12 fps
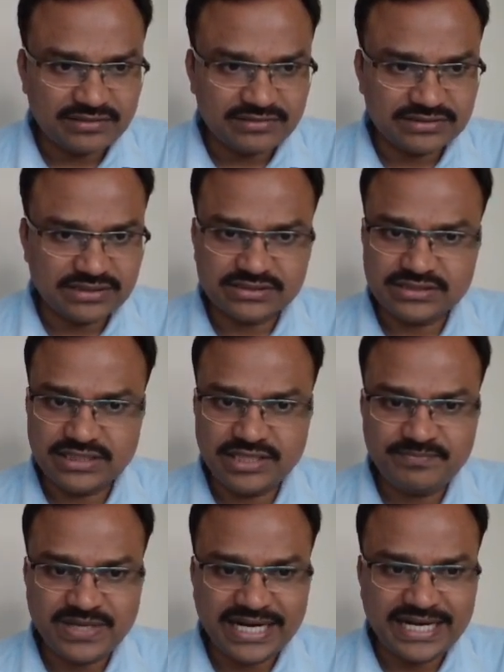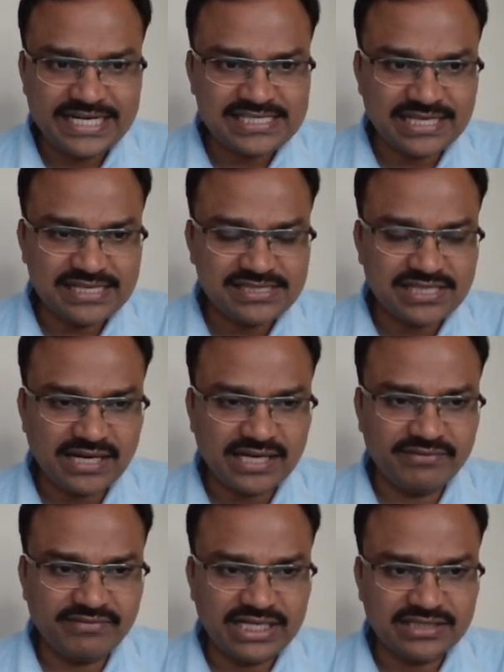if credit sales are
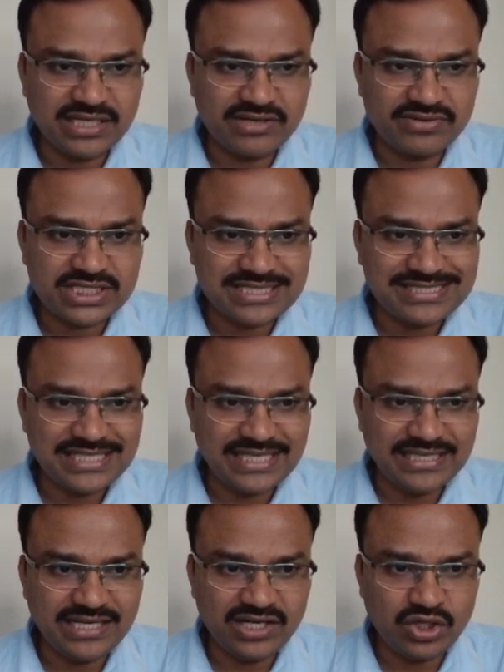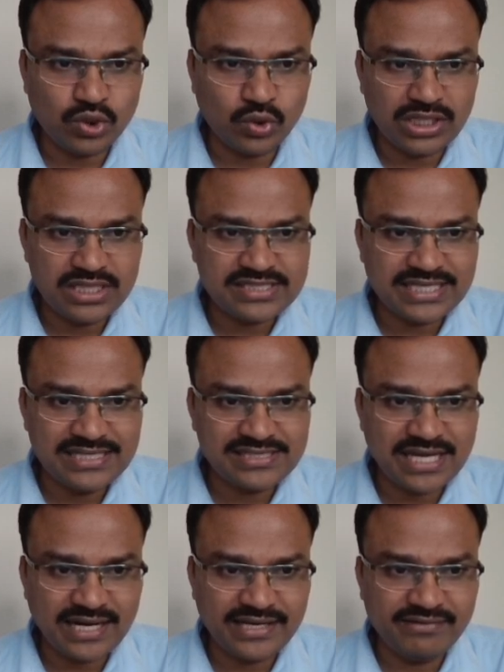given in the question, see here total
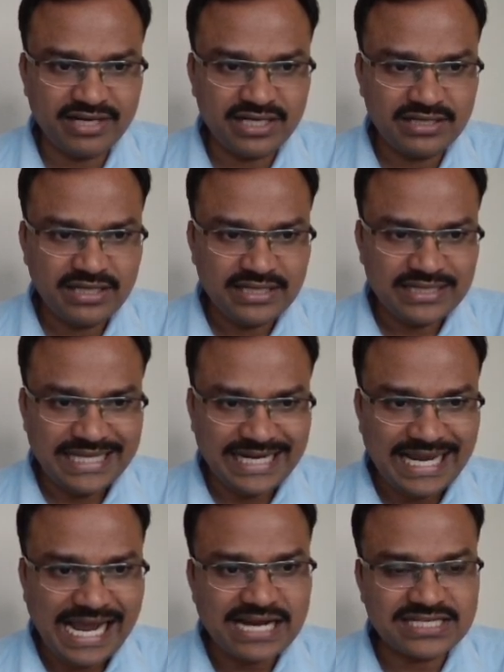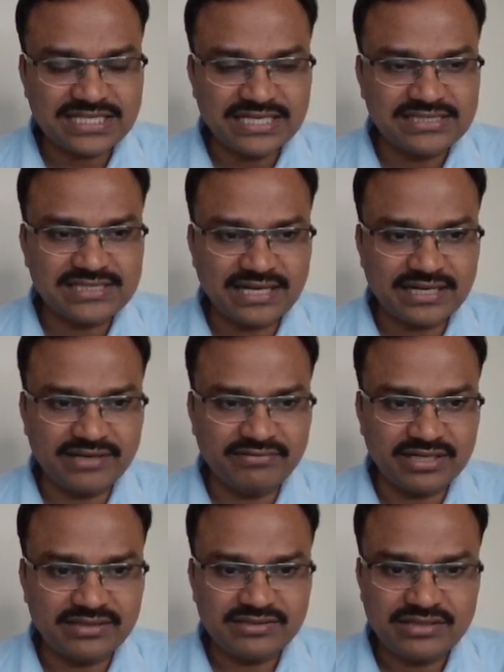sales are given, then cash sales are
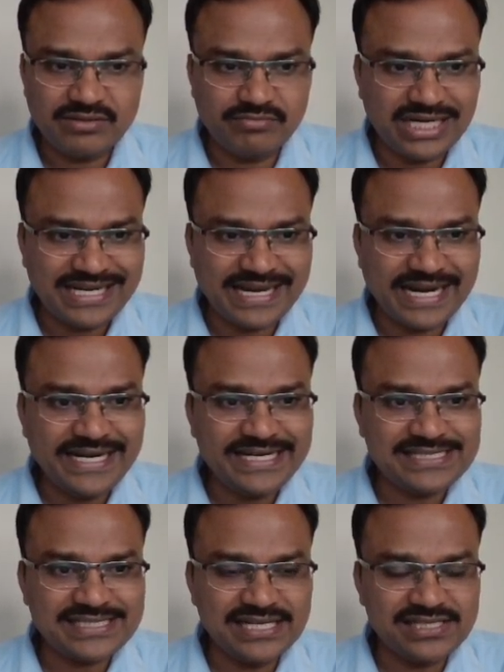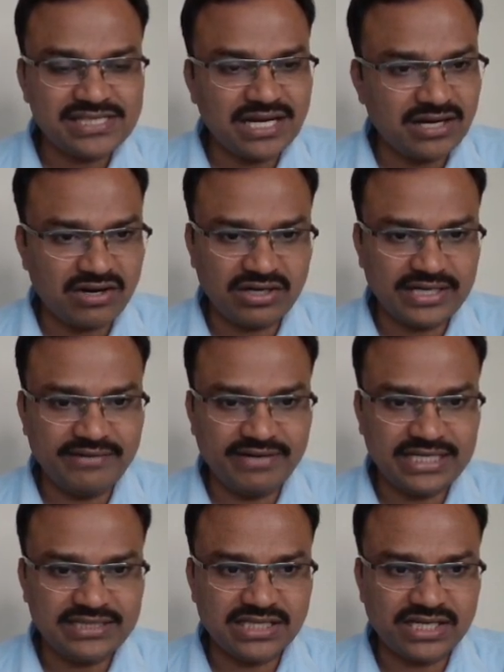given. But credit sales are not
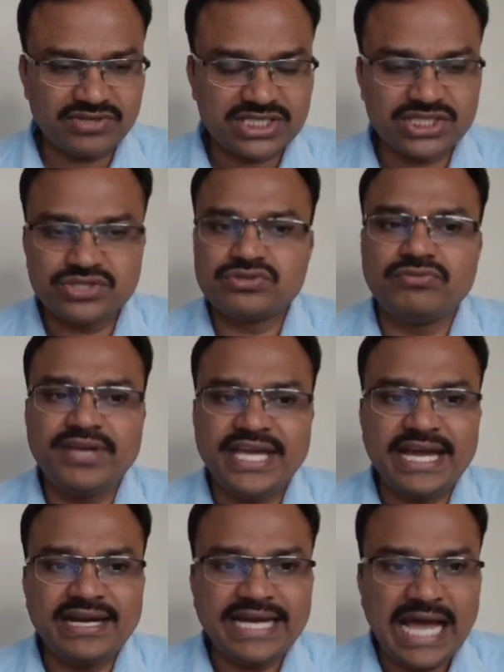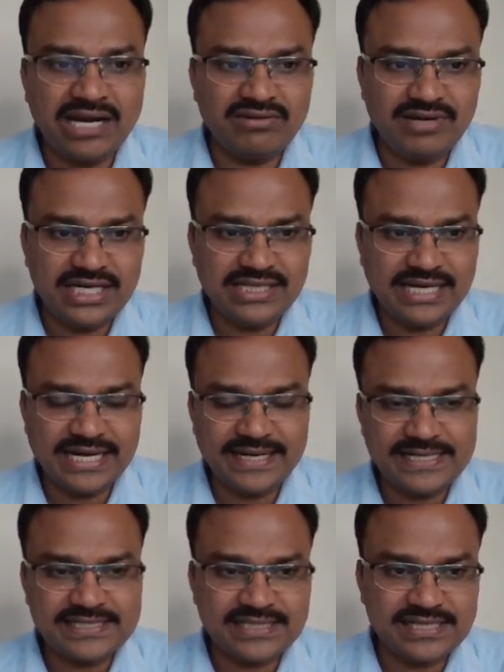given in the question. So we can calculate the
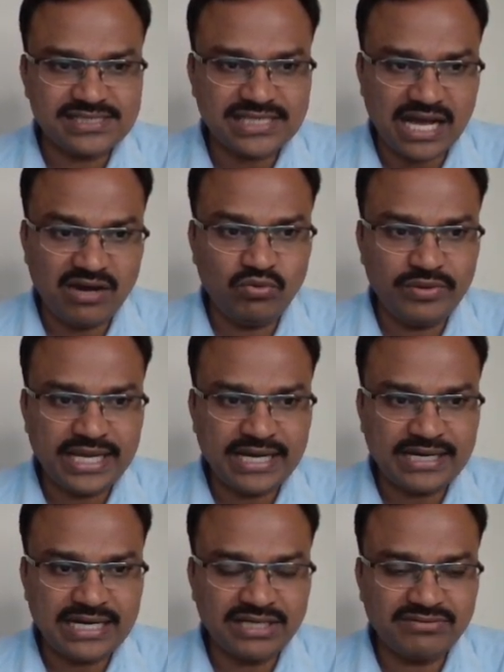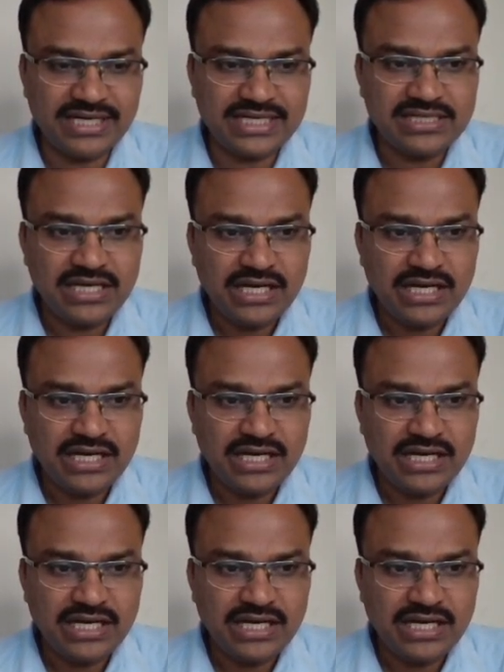credit sales. How we can calculate?